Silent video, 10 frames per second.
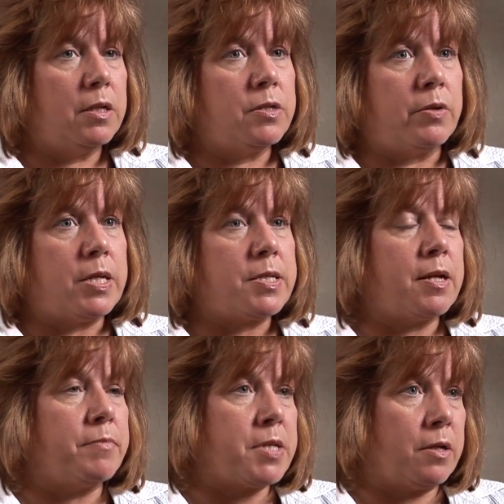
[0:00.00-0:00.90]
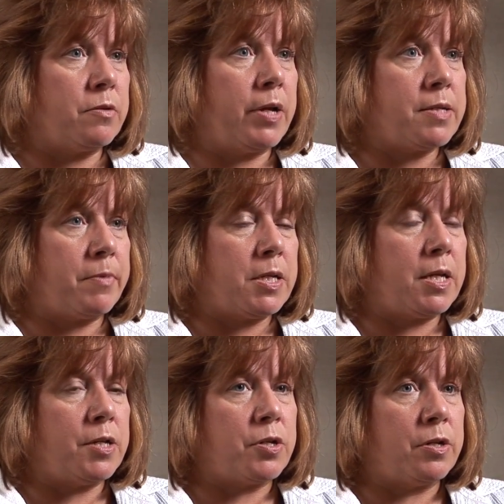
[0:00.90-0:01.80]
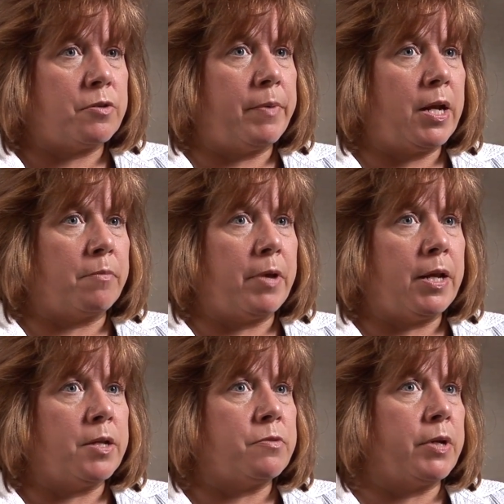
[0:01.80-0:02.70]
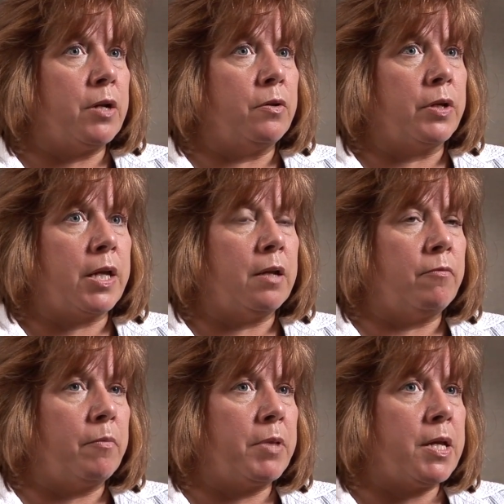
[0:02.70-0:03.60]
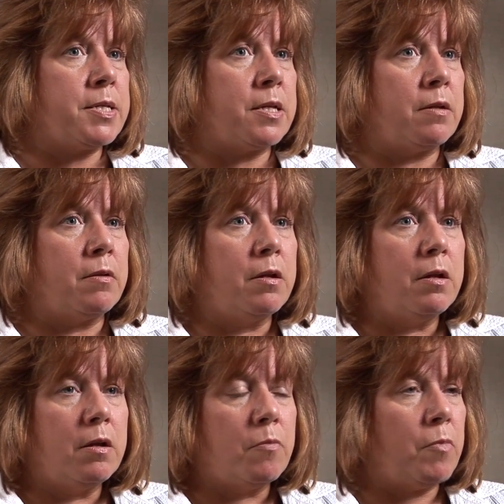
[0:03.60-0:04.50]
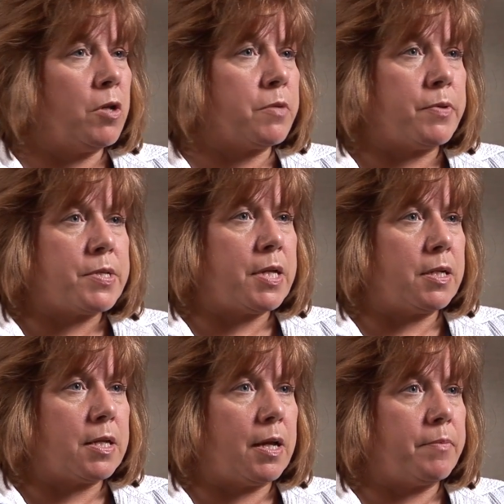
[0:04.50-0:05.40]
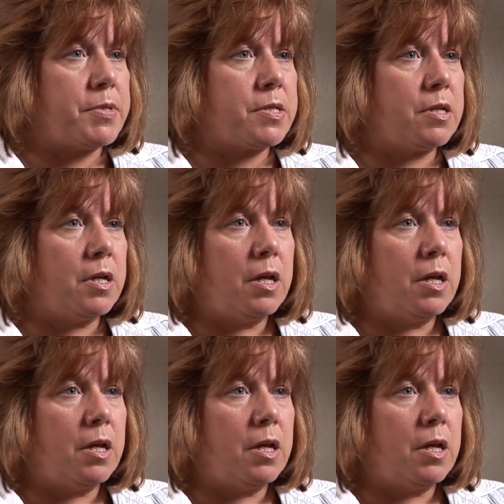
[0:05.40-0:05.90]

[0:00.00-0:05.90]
Doing stem cell transplantation and traumatic brain injury, you're looking at replacing multiple cell types.